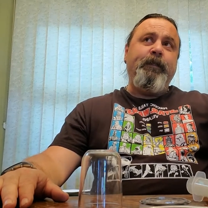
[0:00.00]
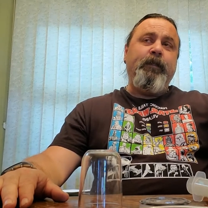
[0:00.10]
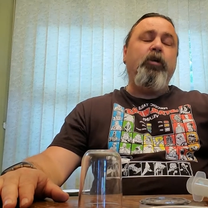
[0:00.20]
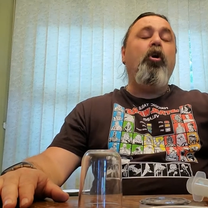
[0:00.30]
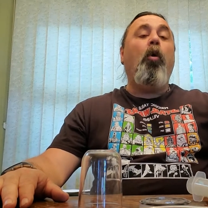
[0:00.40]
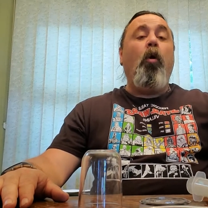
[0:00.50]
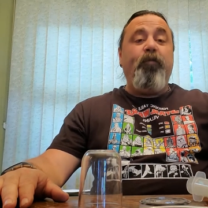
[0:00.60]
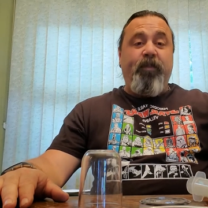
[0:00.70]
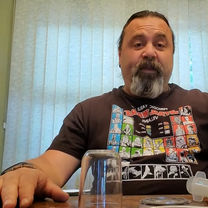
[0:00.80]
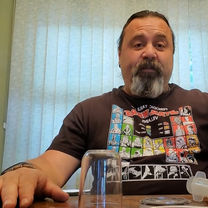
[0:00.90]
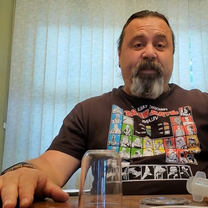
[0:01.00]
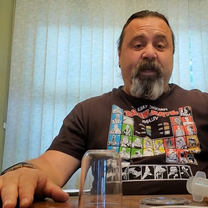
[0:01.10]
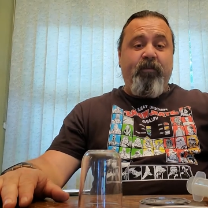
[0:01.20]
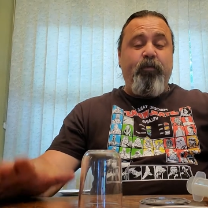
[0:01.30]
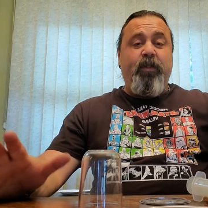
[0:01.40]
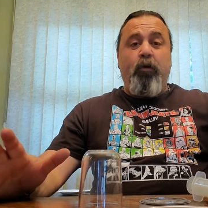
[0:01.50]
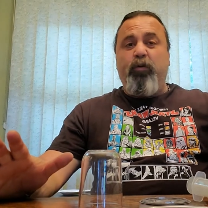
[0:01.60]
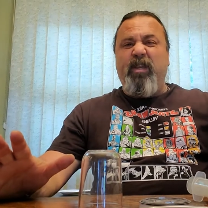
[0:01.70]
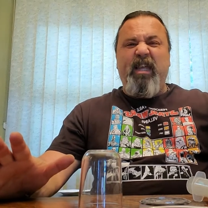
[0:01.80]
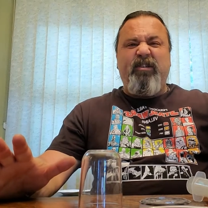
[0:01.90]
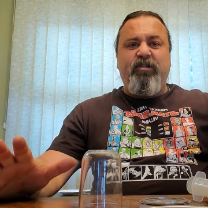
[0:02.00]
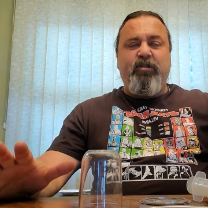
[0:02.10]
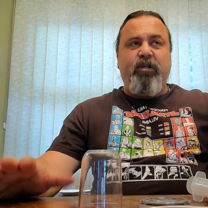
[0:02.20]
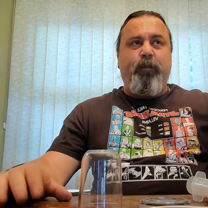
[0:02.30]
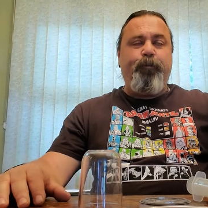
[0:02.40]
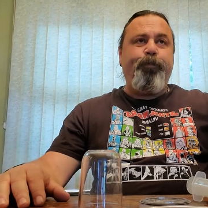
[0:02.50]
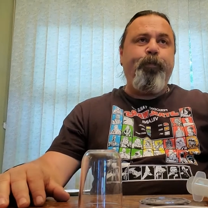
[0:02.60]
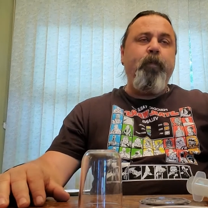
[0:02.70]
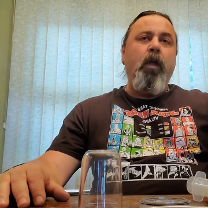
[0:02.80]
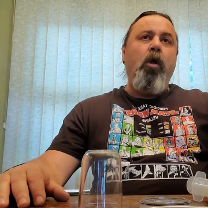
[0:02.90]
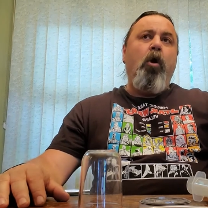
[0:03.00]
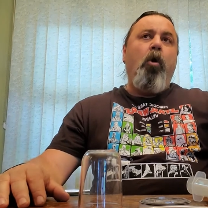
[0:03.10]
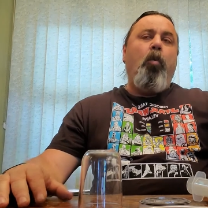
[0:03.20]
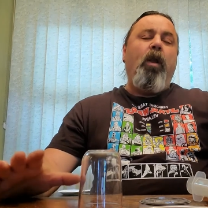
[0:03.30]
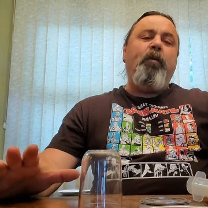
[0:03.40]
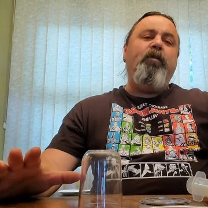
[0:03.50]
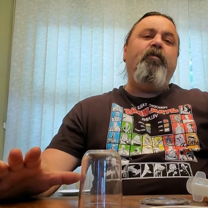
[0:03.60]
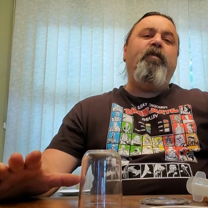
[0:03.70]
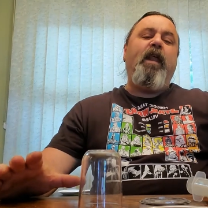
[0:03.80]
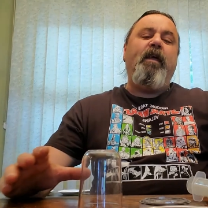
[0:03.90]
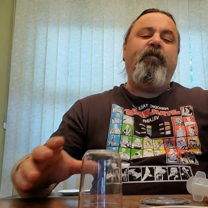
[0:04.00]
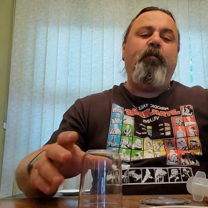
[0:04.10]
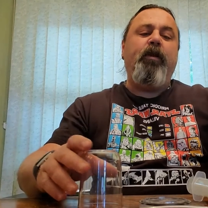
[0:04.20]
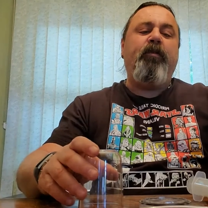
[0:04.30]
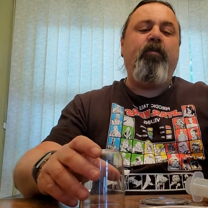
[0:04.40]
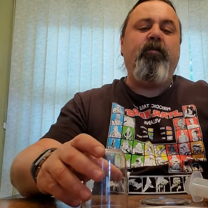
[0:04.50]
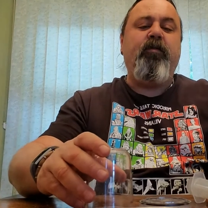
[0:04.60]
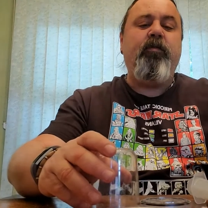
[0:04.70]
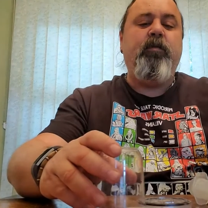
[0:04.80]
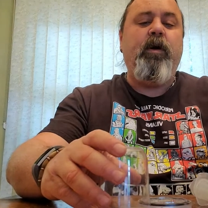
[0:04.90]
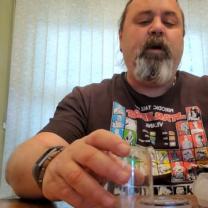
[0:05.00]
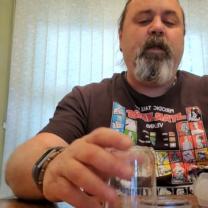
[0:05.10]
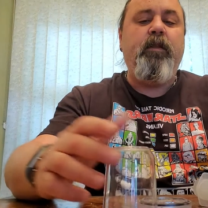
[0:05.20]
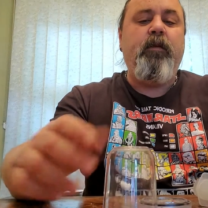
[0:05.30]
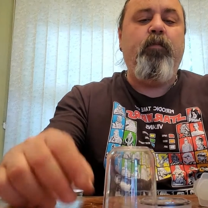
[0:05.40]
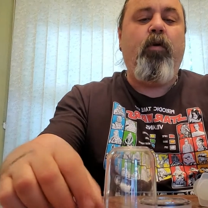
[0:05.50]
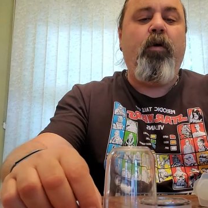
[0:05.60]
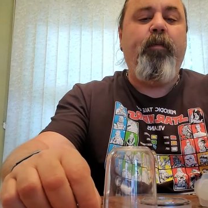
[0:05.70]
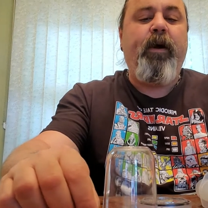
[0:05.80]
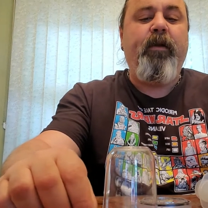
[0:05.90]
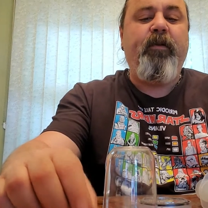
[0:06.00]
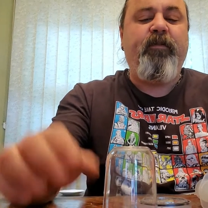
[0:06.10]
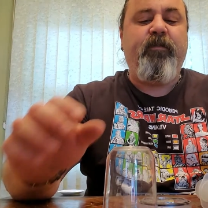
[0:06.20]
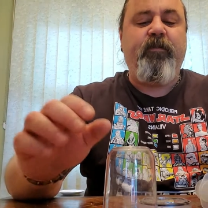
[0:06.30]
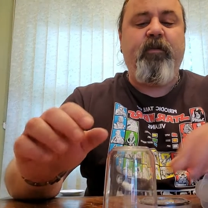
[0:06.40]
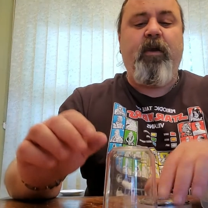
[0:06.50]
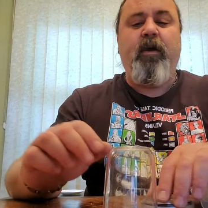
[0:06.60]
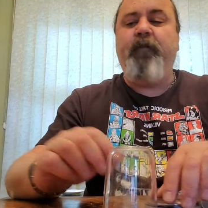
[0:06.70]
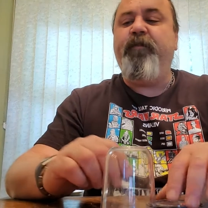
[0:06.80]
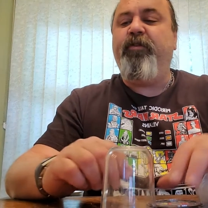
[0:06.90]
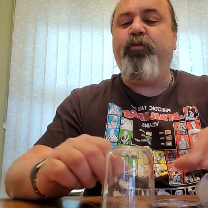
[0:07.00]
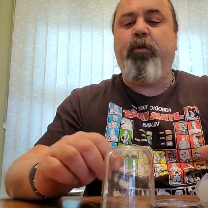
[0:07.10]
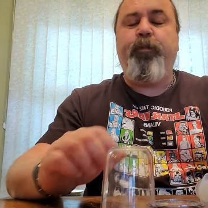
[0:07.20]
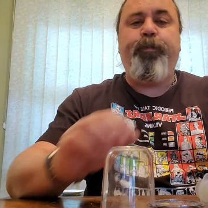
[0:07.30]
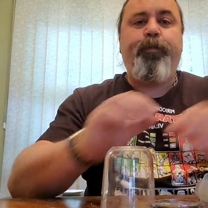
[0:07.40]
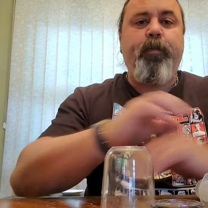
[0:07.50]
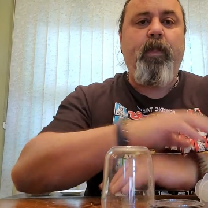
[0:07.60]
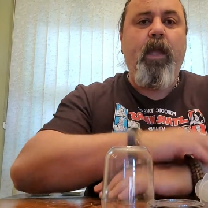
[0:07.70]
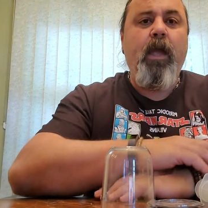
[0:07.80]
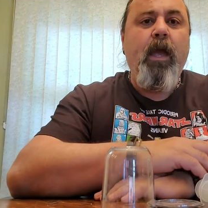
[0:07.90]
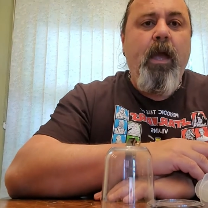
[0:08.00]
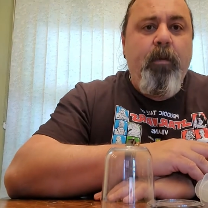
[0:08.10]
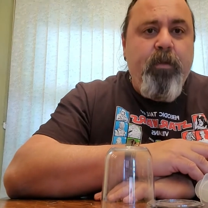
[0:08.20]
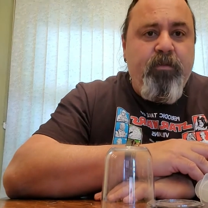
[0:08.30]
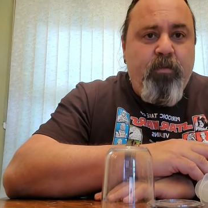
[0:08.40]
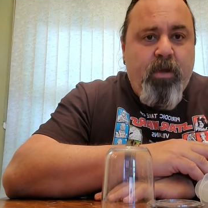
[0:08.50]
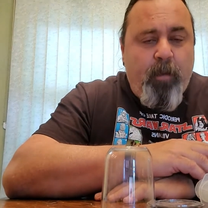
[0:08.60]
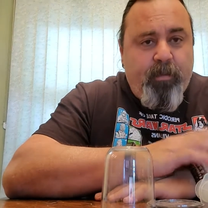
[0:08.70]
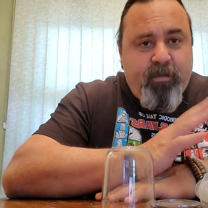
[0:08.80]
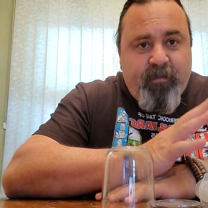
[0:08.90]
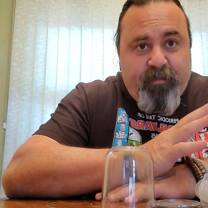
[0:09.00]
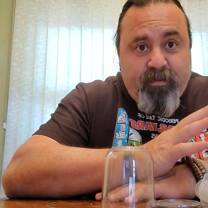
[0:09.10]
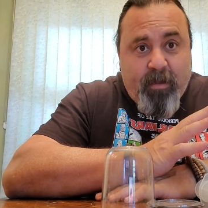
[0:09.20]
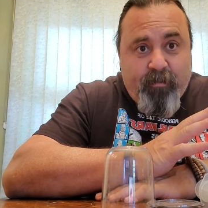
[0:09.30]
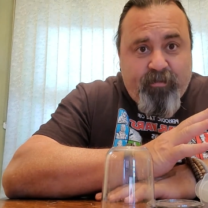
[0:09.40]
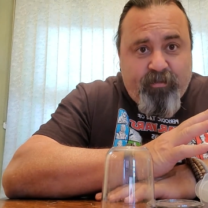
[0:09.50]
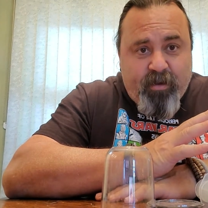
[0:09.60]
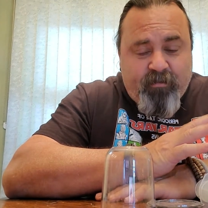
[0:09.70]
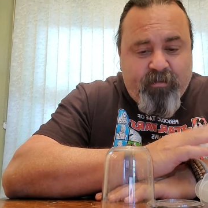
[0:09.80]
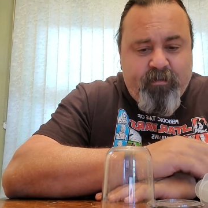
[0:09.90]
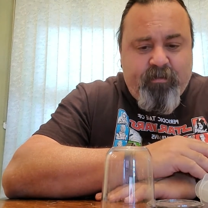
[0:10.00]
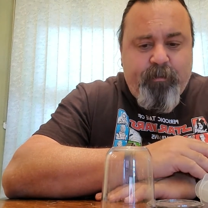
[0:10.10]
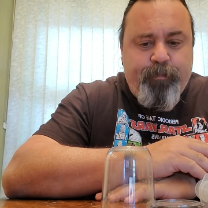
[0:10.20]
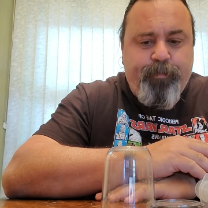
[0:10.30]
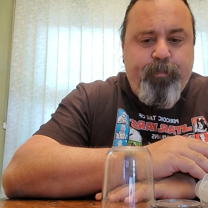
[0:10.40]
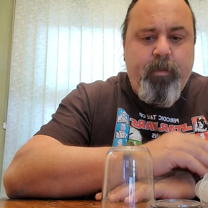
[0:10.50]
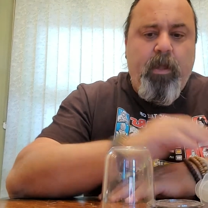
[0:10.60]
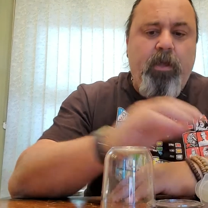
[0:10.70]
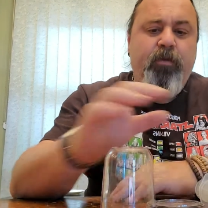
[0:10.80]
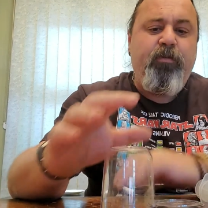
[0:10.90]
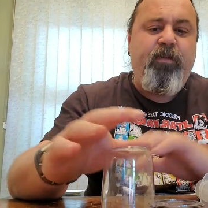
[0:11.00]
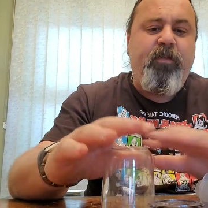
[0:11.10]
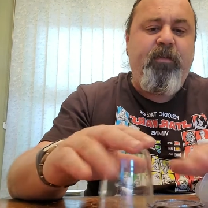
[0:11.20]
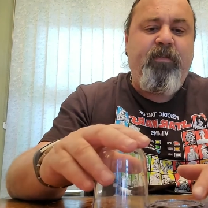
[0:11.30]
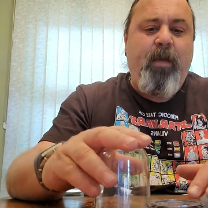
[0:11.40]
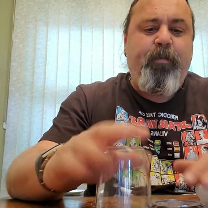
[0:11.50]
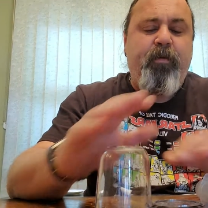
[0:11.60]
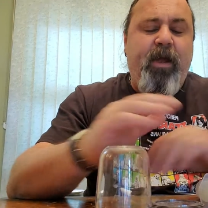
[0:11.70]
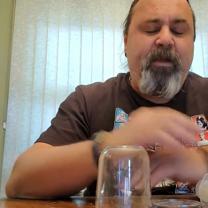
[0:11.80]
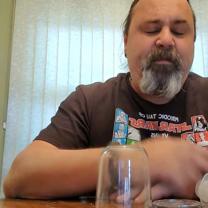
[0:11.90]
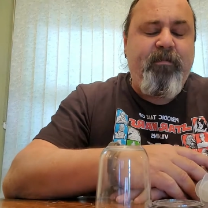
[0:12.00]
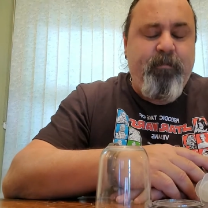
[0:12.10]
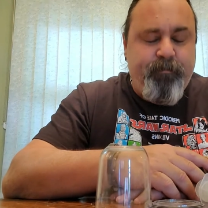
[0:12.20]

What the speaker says: go over these things with their relationship. What I'm going to do today is I'm going to talk to you a little more about a visual. I'm going to do a couple different demonstrations using this apparatus,